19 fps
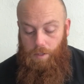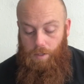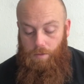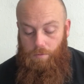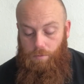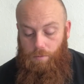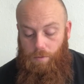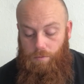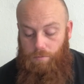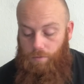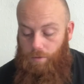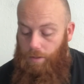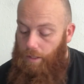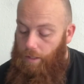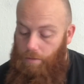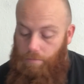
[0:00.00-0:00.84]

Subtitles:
heavy one for